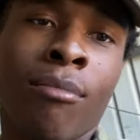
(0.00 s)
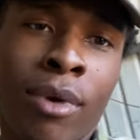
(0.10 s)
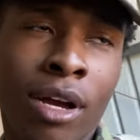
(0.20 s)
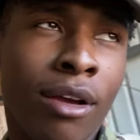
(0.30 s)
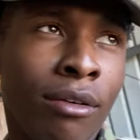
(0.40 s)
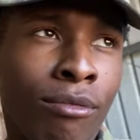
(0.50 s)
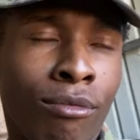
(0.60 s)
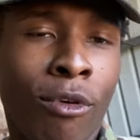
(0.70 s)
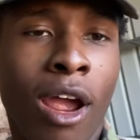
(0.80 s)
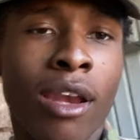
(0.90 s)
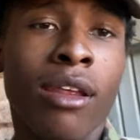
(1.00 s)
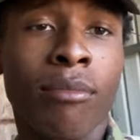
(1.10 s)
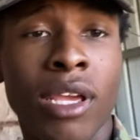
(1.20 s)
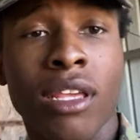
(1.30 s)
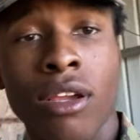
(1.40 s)
by
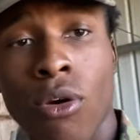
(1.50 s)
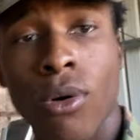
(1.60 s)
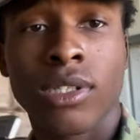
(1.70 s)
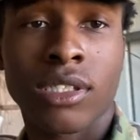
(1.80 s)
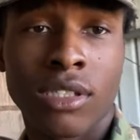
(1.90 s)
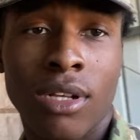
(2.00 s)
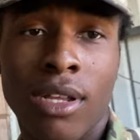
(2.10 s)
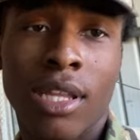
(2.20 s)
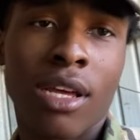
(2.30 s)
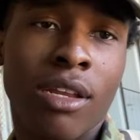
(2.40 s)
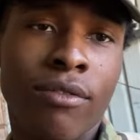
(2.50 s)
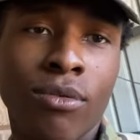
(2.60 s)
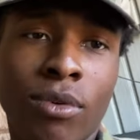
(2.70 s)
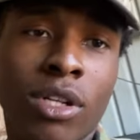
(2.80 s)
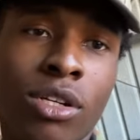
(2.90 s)
writing, making courses online, if you
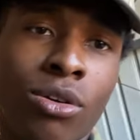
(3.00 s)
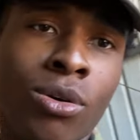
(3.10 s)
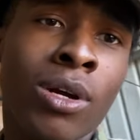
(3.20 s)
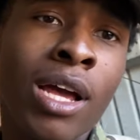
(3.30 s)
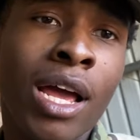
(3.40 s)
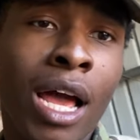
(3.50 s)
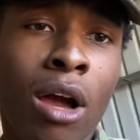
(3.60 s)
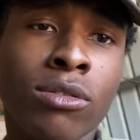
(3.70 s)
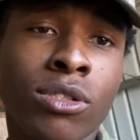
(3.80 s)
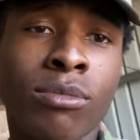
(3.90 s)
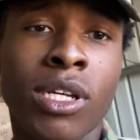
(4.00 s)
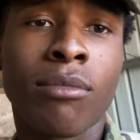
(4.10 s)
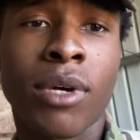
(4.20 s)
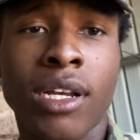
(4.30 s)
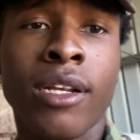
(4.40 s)
want to know how to make
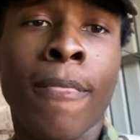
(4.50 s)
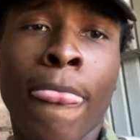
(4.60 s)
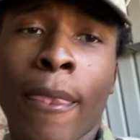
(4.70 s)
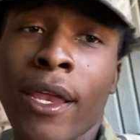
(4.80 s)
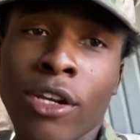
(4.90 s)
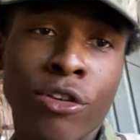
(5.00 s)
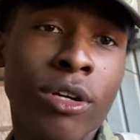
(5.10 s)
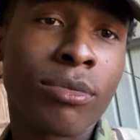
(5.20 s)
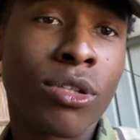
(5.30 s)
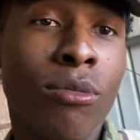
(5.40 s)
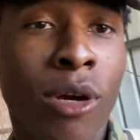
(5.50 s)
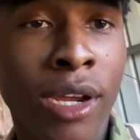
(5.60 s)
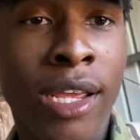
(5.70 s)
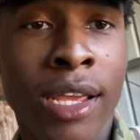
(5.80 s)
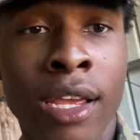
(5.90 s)
money in the crypto
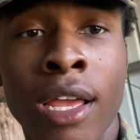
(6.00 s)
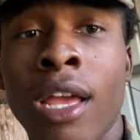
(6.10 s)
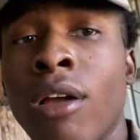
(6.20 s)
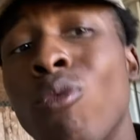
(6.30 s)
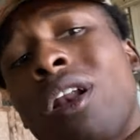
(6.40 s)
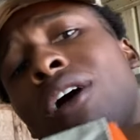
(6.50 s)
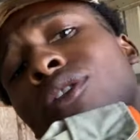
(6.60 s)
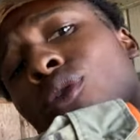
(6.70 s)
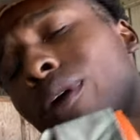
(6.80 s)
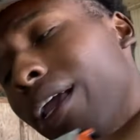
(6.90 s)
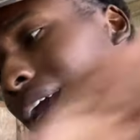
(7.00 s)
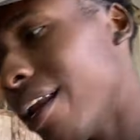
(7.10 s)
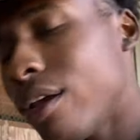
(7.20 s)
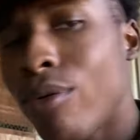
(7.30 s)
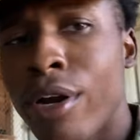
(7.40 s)
market without doing
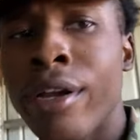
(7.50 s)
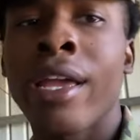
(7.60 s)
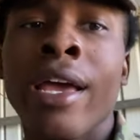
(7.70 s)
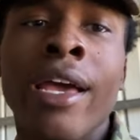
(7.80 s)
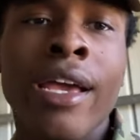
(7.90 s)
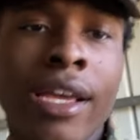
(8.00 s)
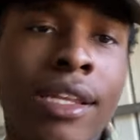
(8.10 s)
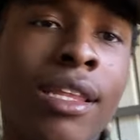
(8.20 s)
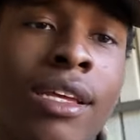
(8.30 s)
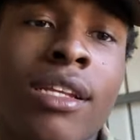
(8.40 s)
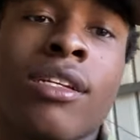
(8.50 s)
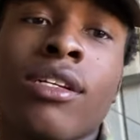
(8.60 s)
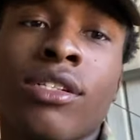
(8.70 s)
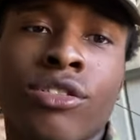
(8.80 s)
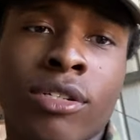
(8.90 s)
any work, hit the link in the
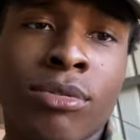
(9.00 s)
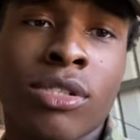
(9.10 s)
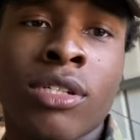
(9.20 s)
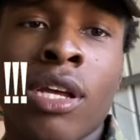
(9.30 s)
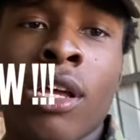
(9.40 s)
description.